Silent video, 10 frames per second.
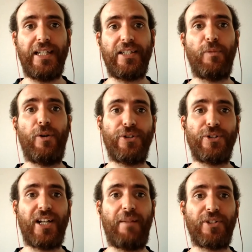Git
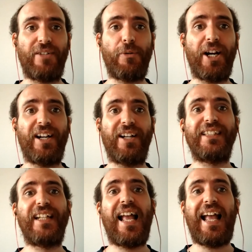modules almost everywhere.
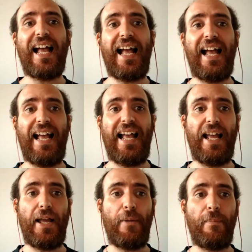
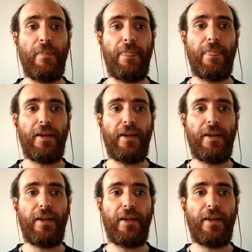Um,